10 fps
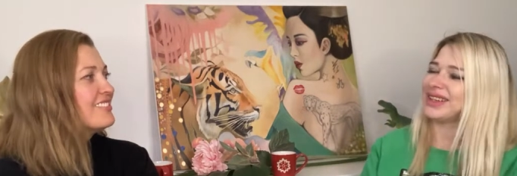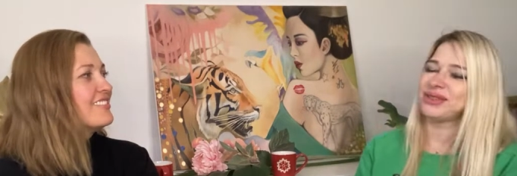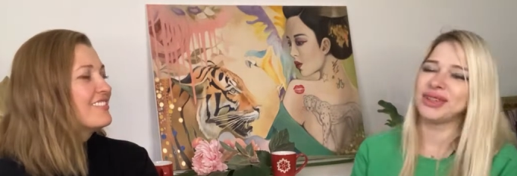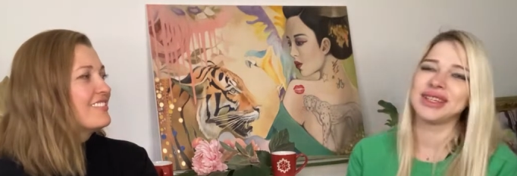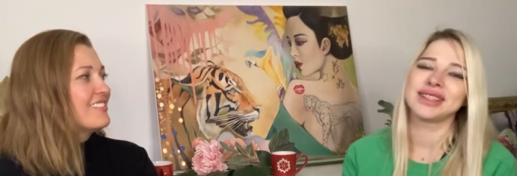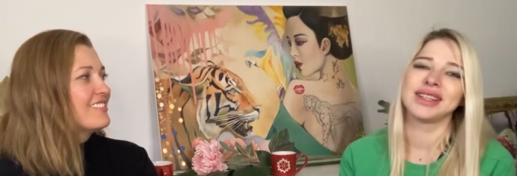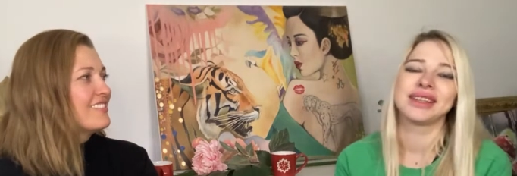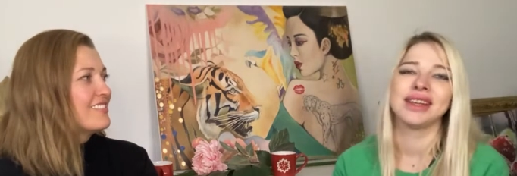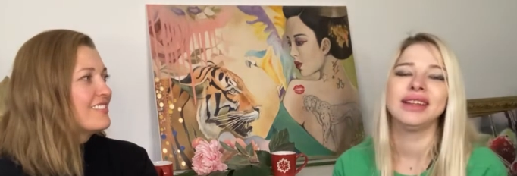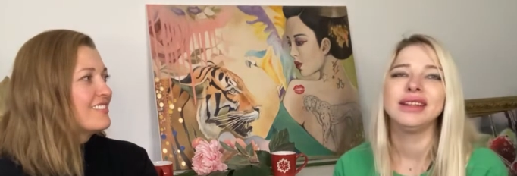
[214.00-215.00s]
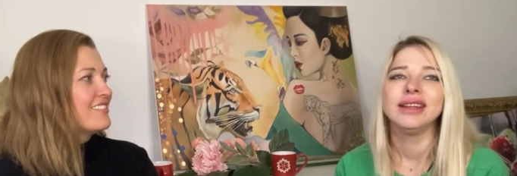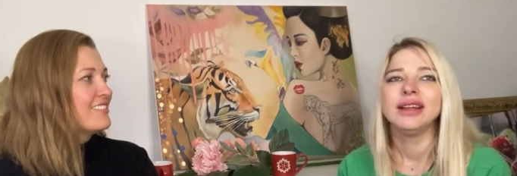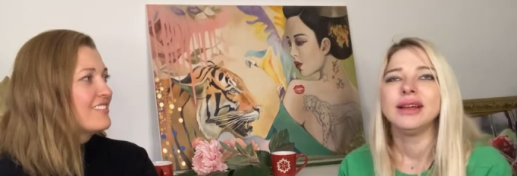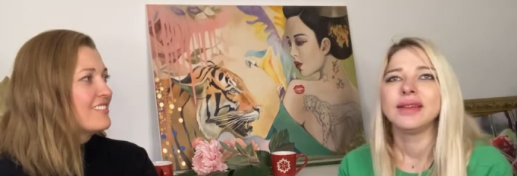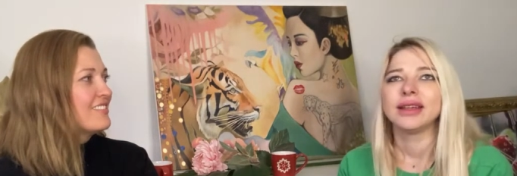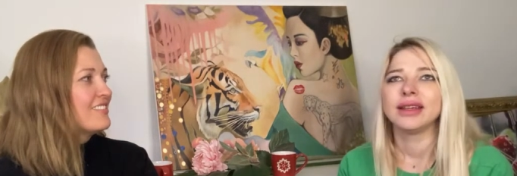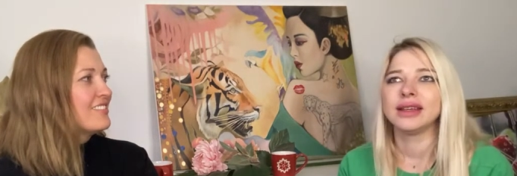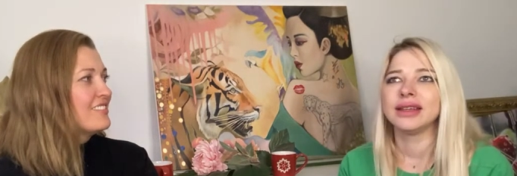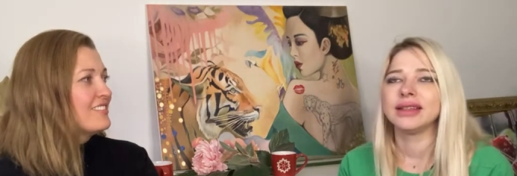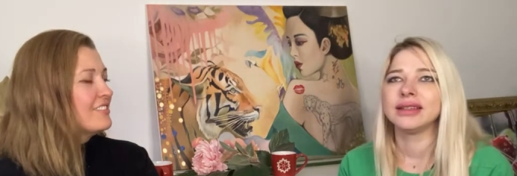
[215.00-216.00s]
Speaker 1: things like that.
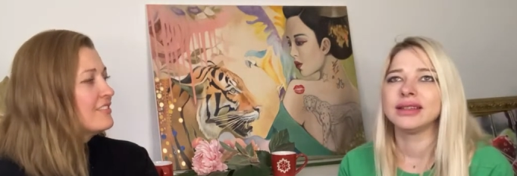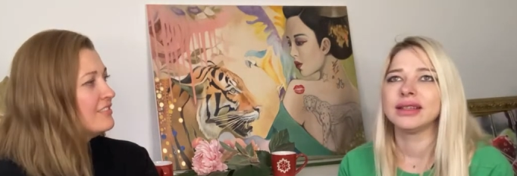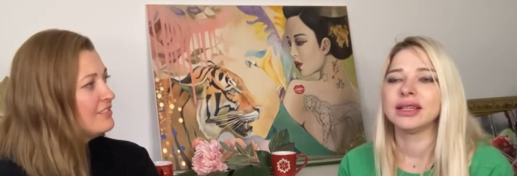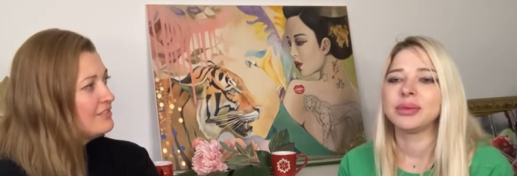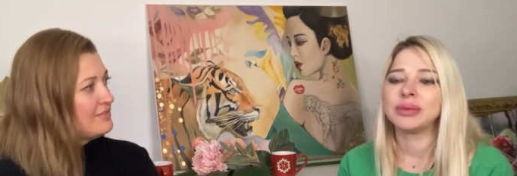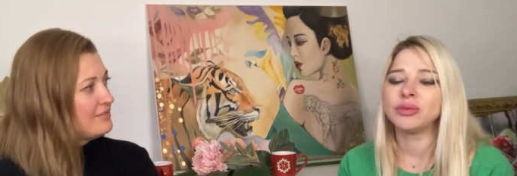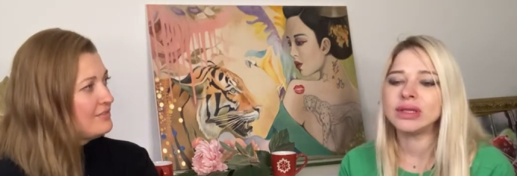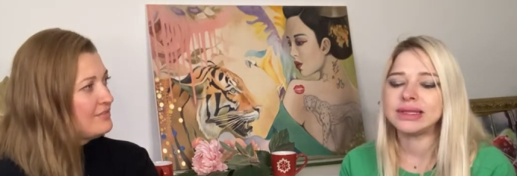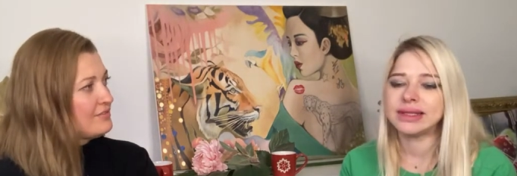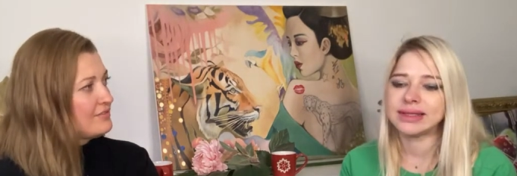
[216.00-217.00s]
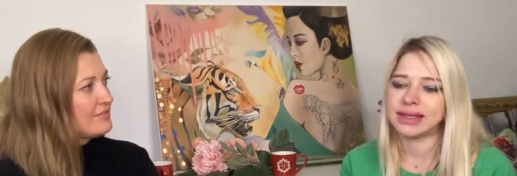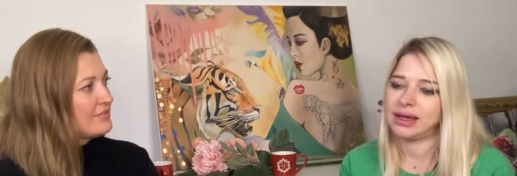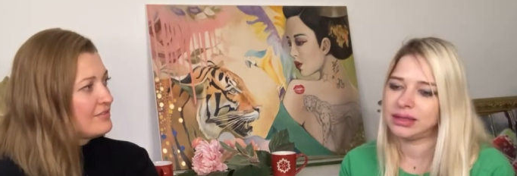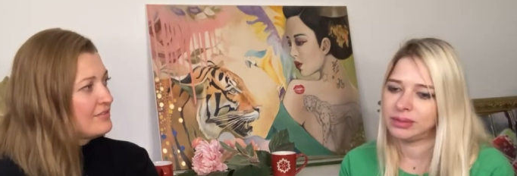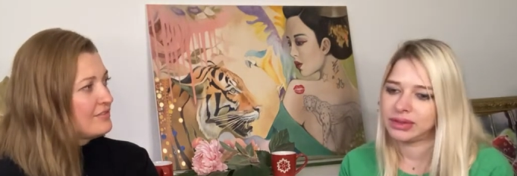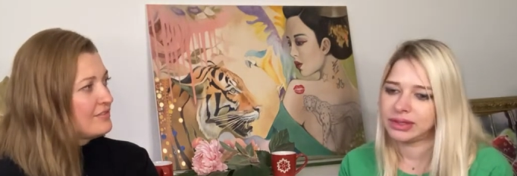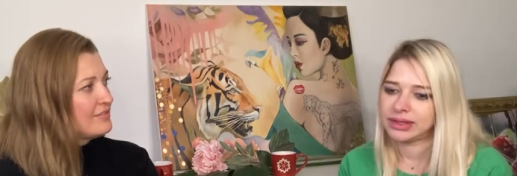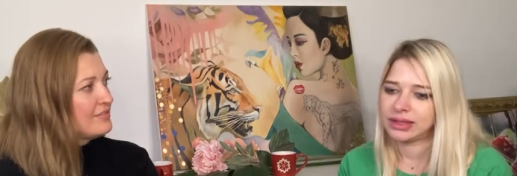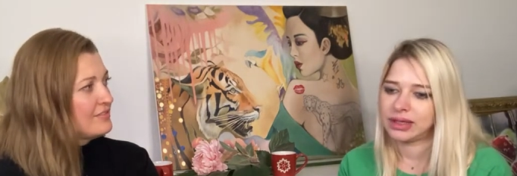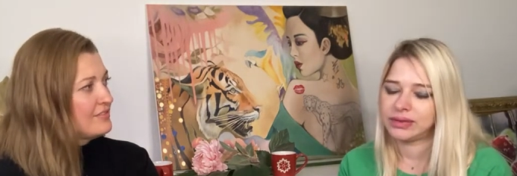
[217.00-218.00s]
And uh, but mostly it's
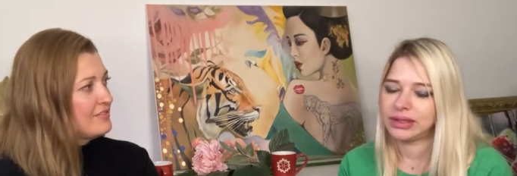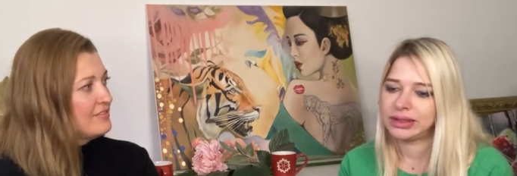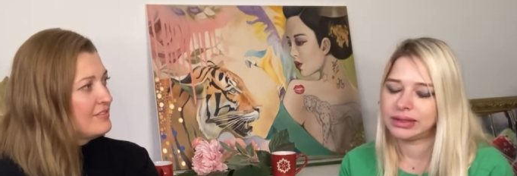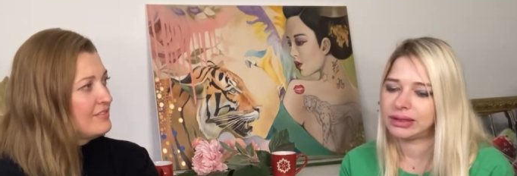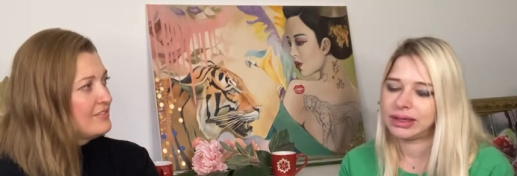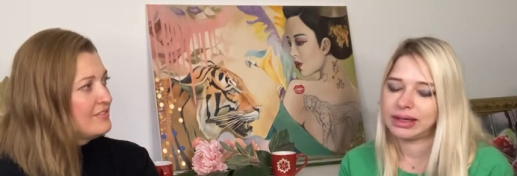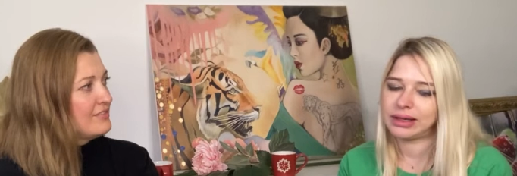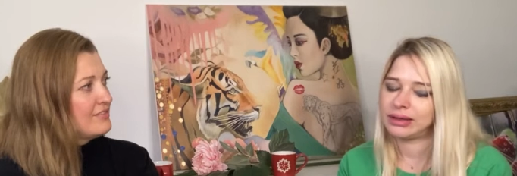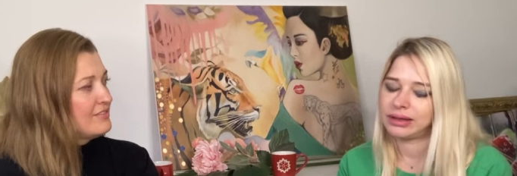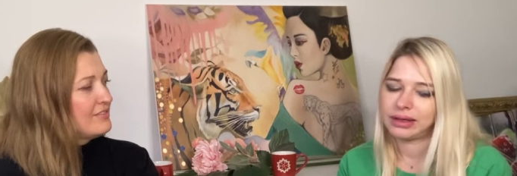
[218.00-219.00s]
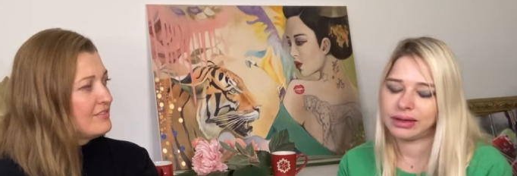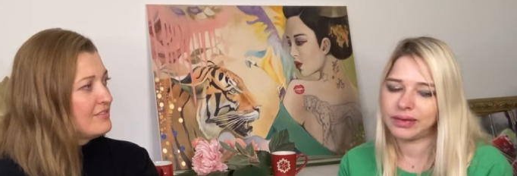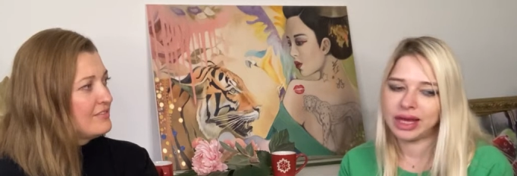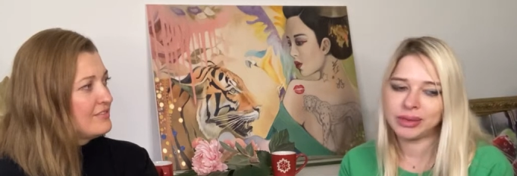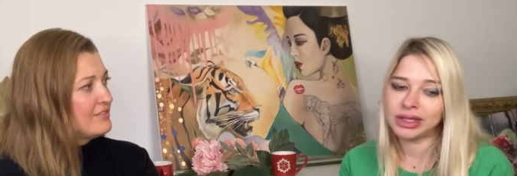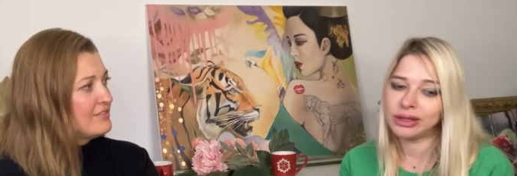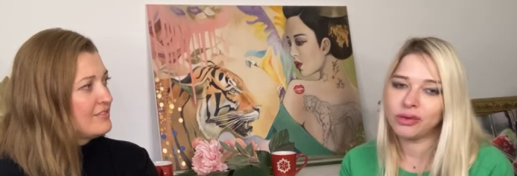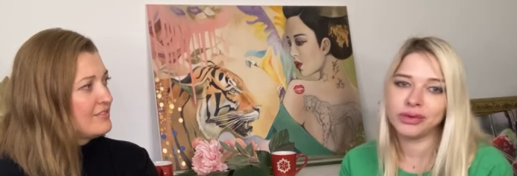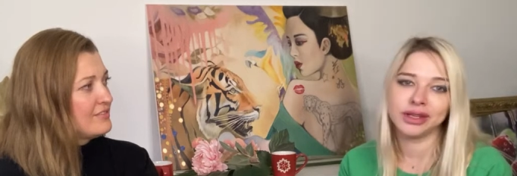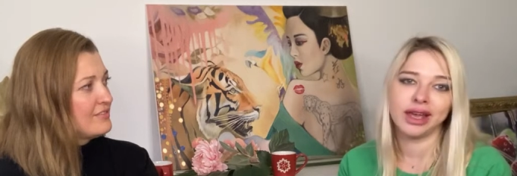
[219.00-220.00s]
animals. I really, I, I'm in love
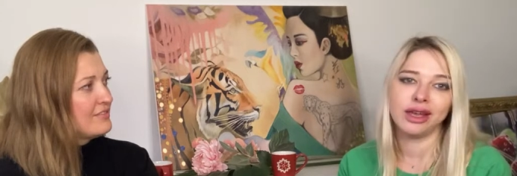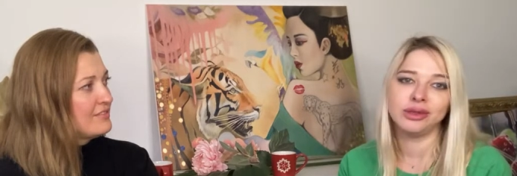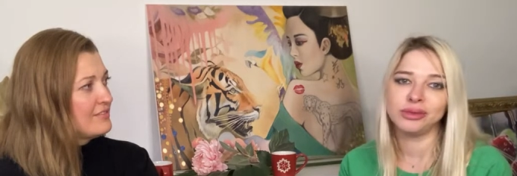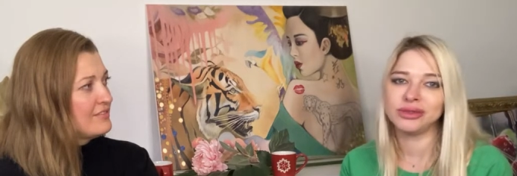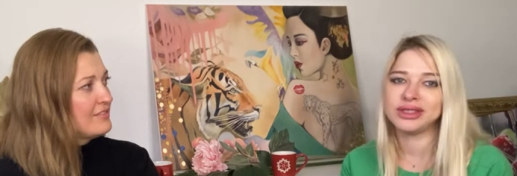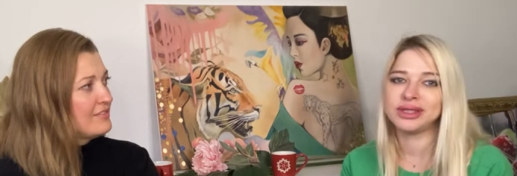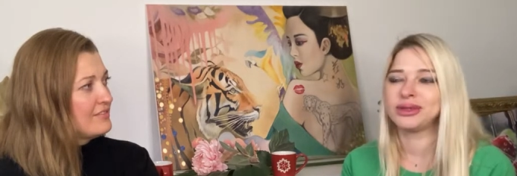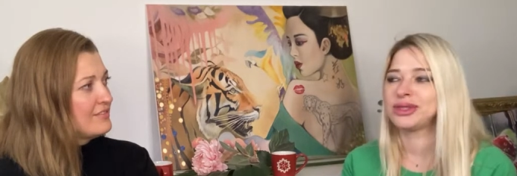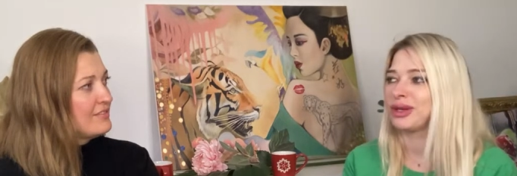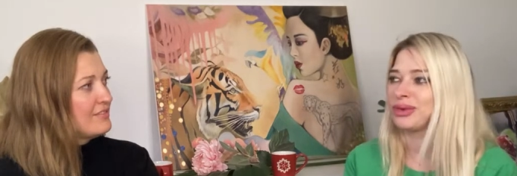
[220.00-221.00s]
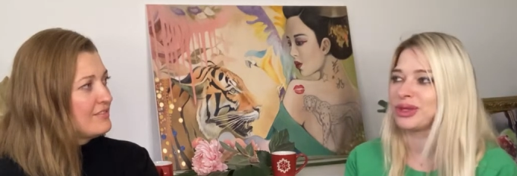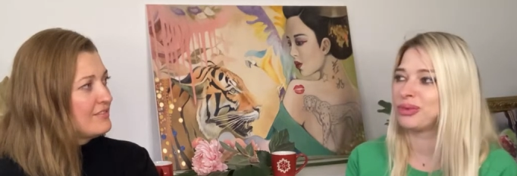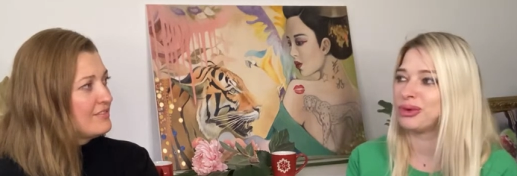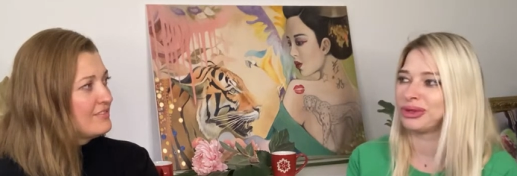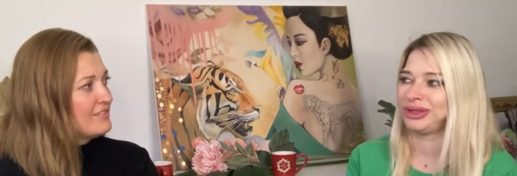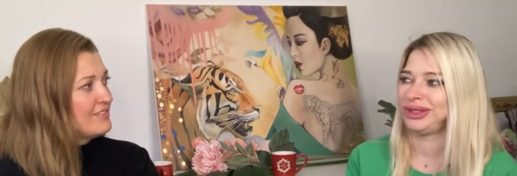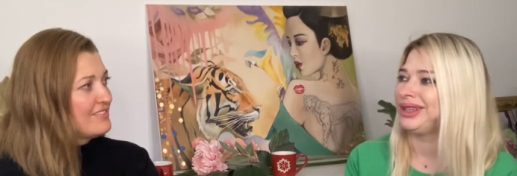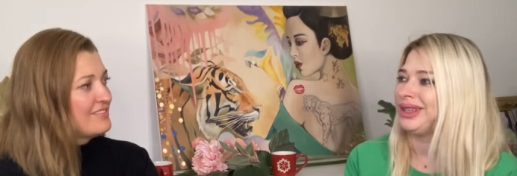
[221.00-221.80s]
with the animals since I was born.